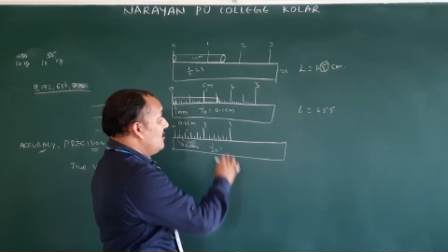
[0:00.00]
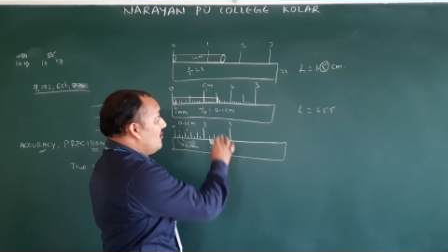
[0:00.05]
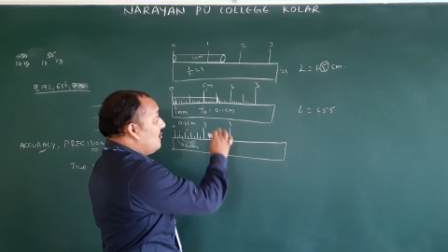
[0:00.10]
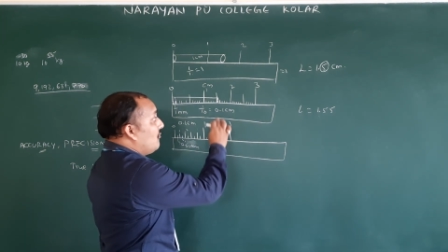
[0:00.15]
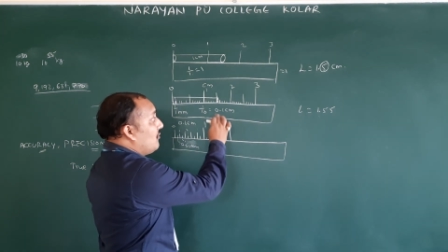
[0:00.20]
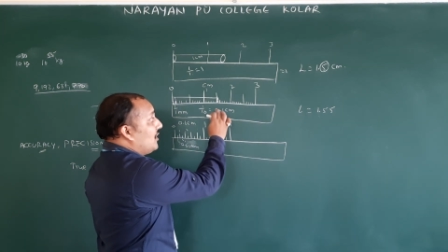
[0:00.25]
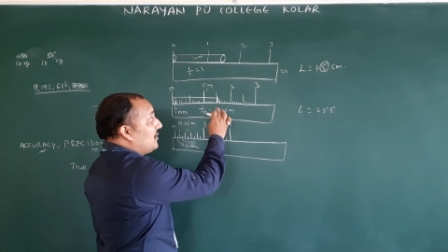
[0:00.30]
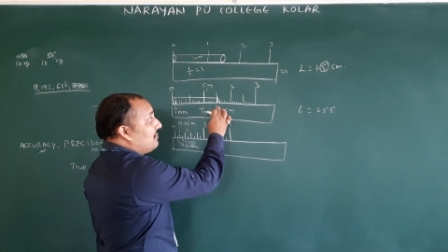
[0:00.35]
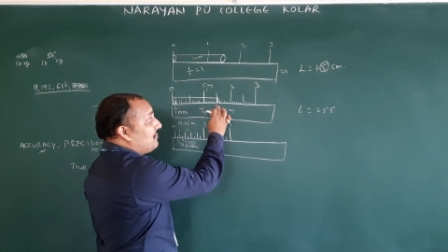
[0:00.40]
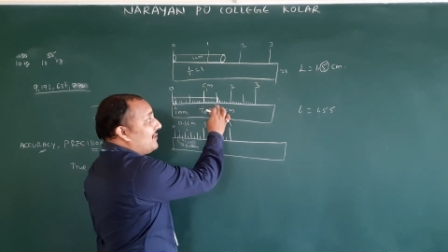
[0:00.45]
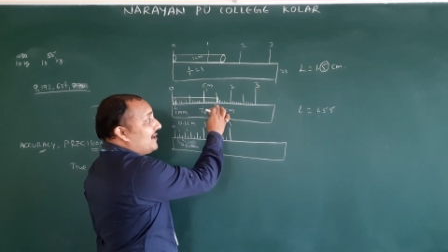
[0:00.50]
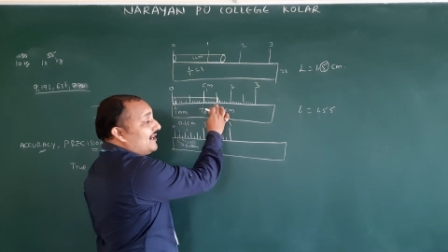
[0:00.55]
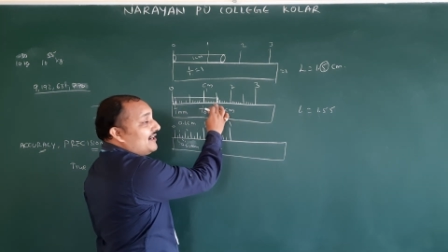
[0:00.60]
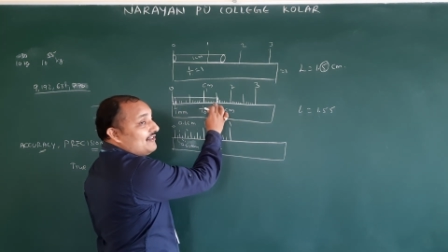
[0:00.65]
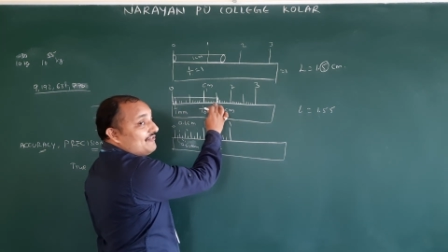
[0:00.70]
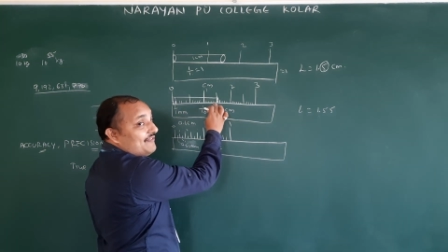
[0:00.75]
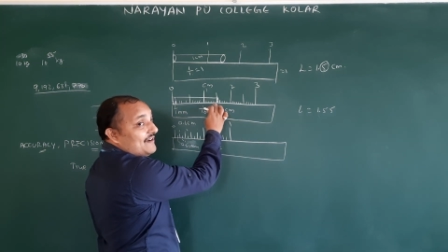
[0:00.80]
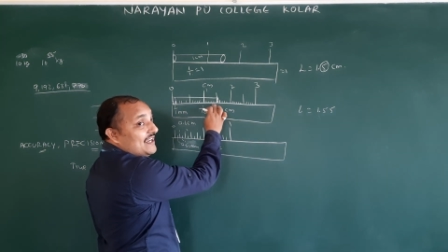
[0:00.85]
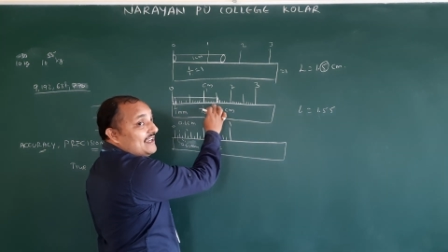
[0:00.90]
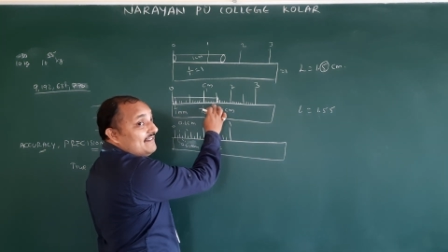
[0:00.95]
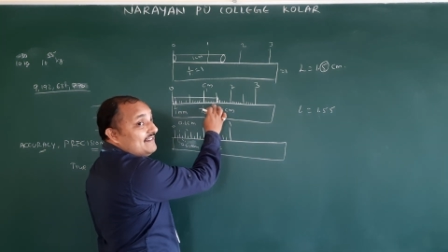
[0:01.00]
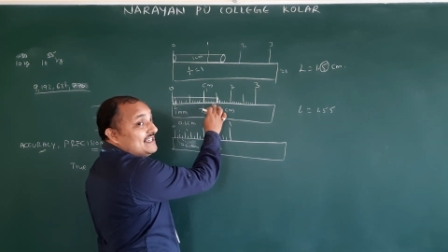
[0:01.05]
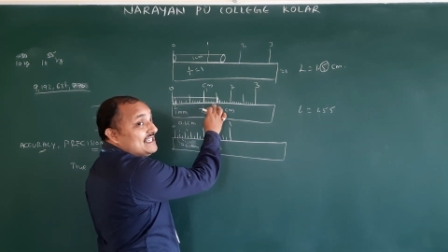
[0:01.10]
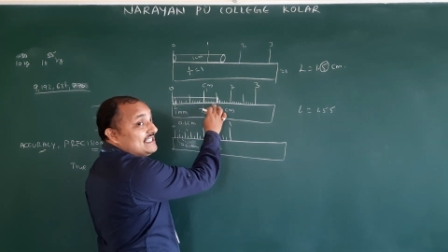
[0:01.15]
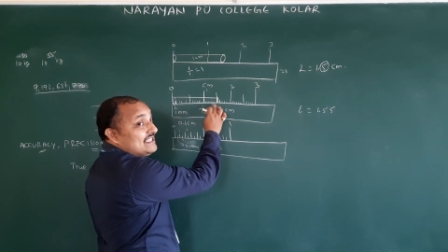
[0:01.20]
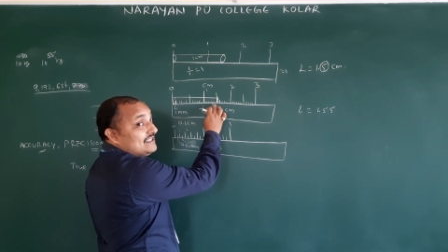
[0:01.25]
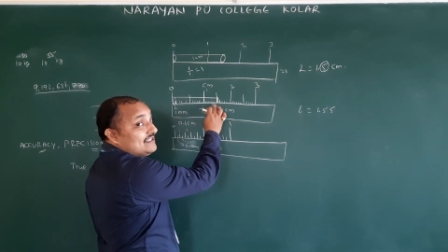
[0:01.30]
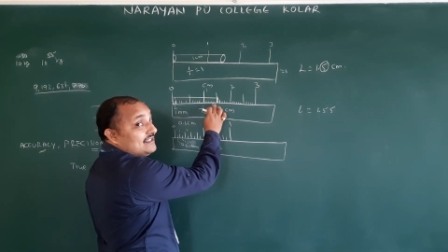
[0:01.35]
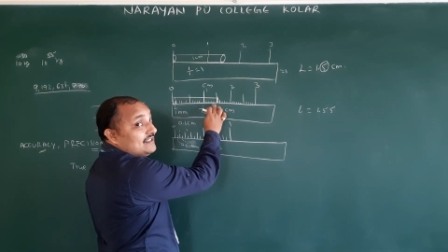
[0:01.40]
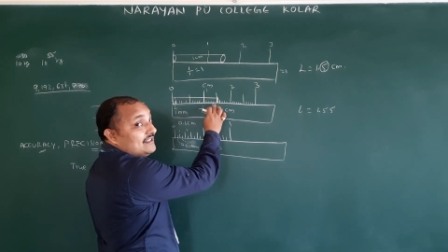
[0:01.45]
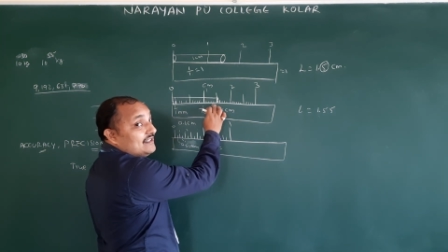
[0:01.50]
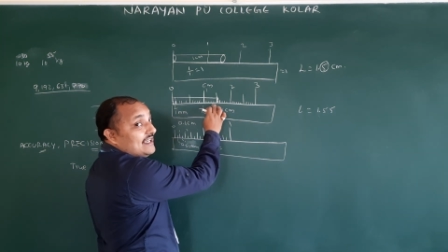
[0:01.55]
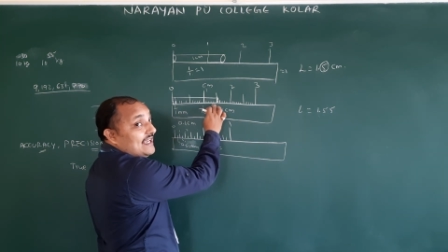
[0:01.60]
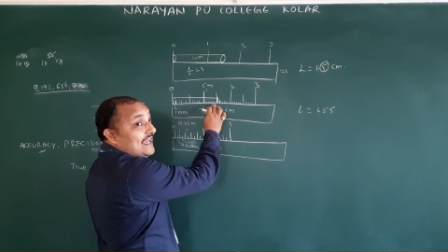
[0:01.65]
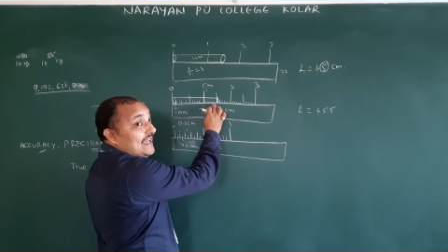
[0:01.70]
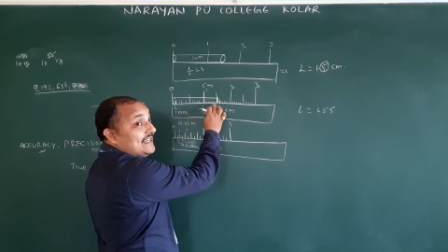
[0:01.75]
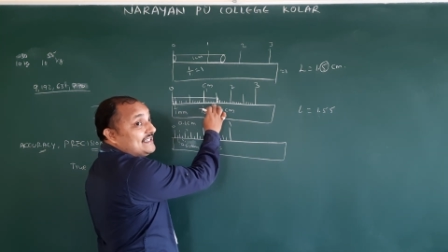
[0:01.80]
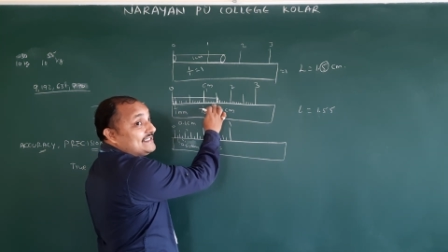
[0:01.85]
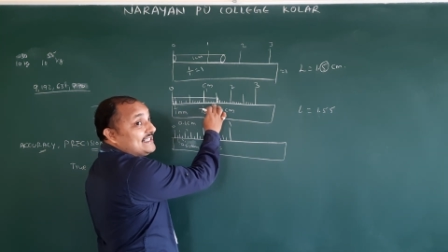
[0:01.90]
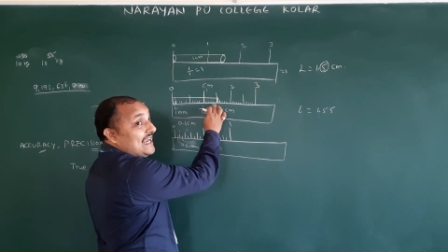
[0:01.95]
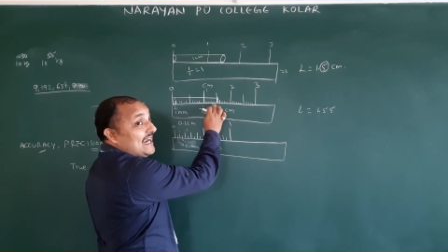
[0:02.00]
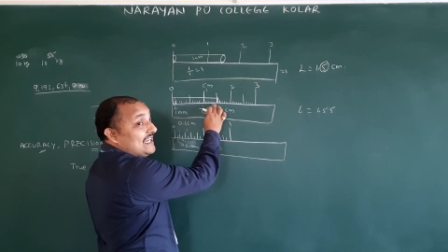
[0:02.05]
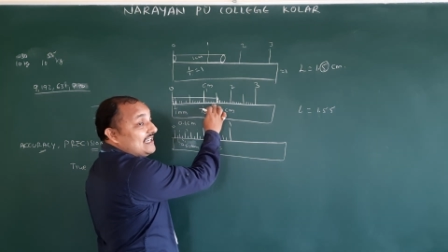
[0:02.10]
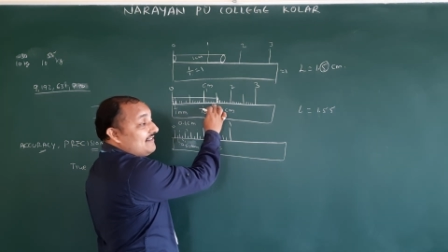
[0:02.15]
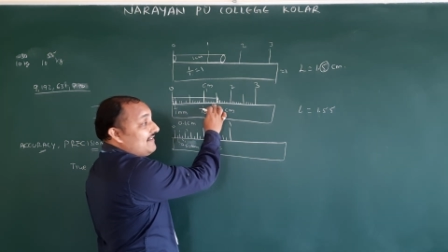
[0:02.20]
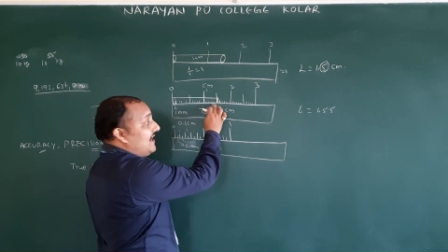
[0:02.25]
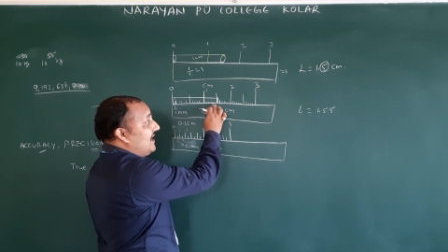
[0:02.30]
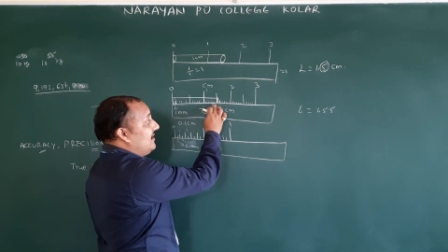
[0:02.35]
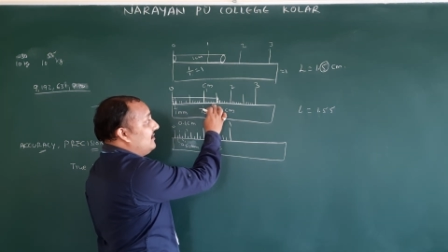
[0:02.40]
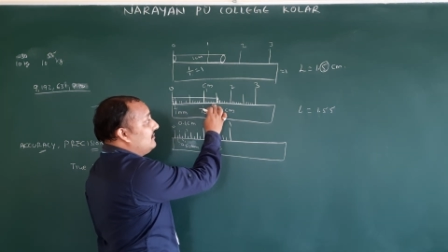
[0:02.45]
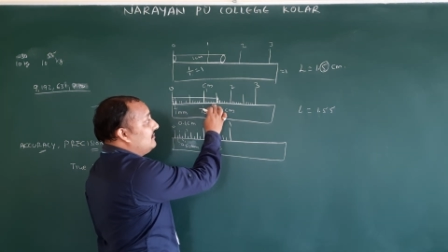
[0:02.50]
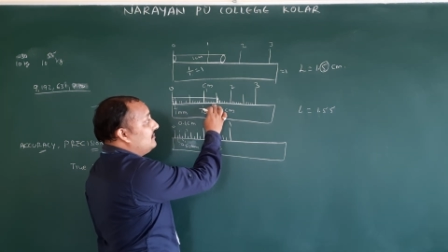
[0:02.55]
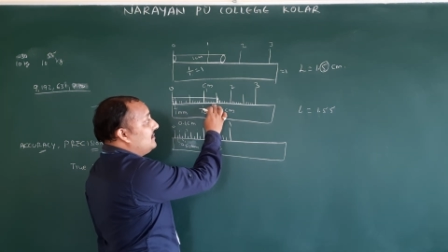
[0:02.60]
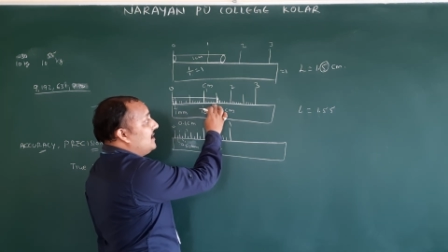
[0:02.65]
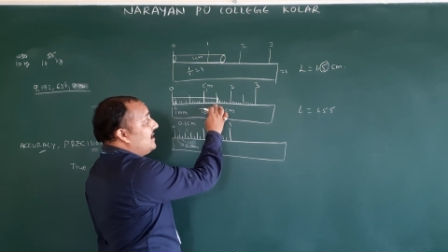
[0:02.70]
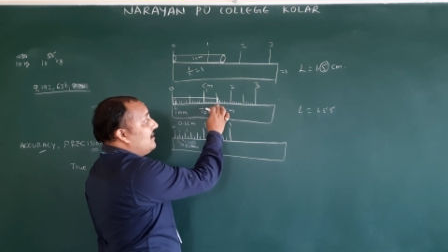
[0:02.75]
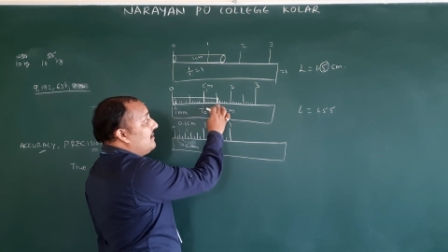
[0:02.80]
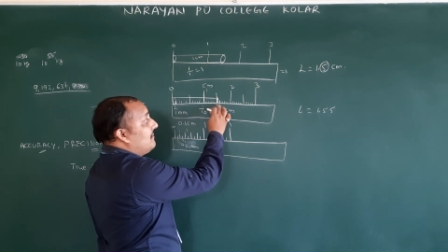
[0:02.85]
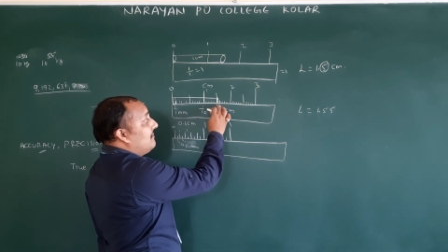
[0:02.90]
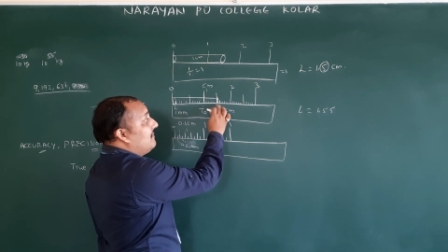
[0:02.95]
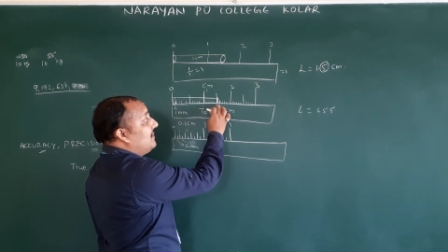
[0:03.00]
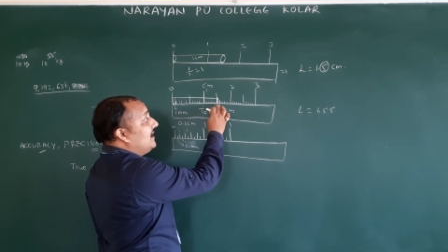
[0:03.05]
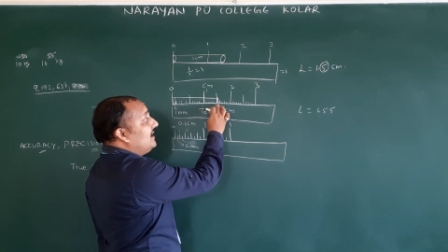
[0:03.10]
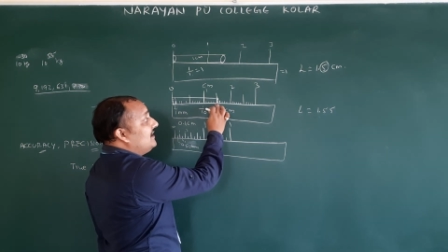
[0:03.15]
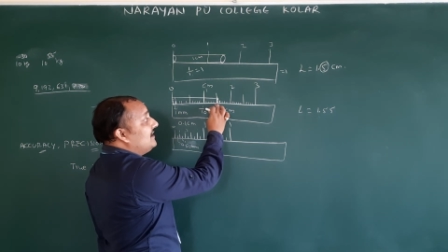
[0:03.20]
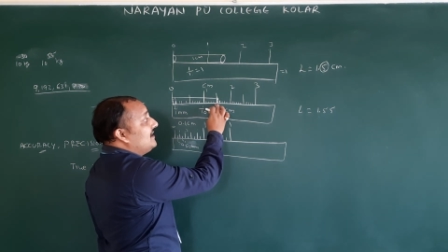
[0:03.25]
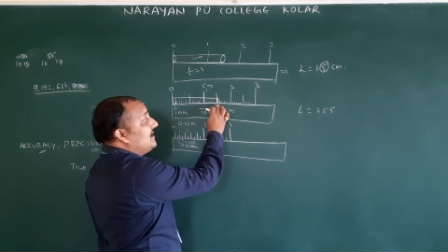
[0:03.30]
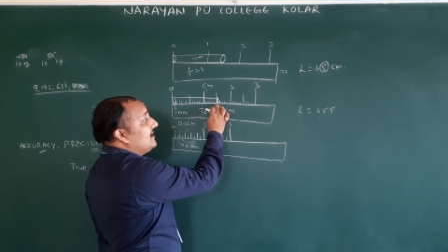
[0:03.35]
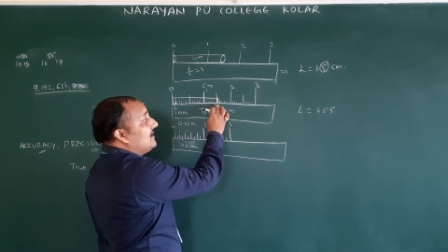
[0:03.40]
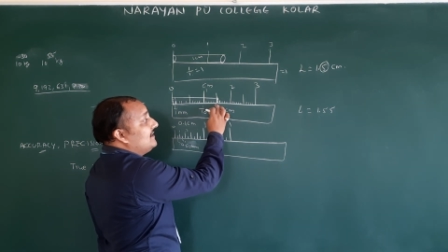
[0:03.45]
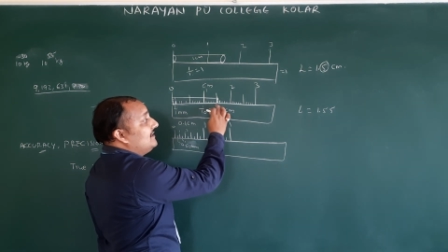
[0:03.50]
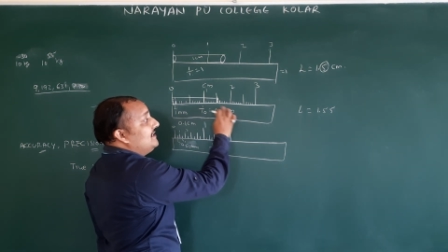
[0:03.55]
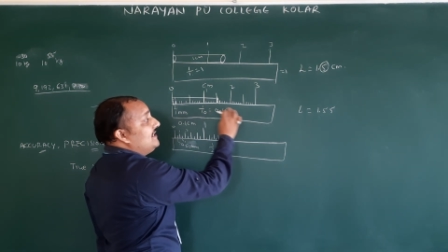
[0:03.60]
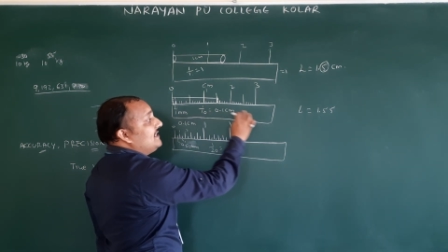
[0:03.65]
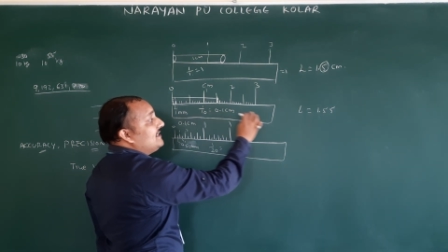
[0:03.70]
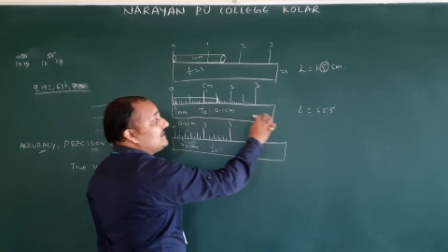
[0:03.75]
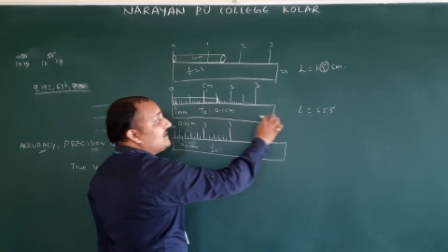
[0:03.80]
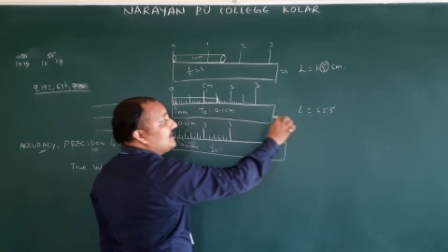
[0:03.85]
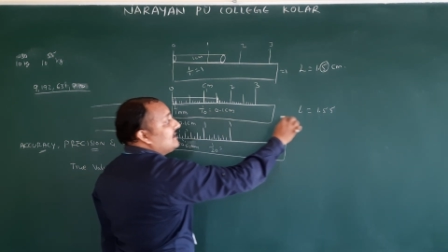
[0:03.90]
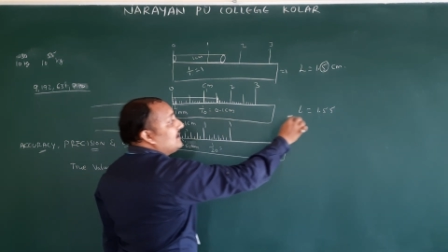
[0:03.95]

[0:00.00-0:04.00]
1.5 is exact value. But this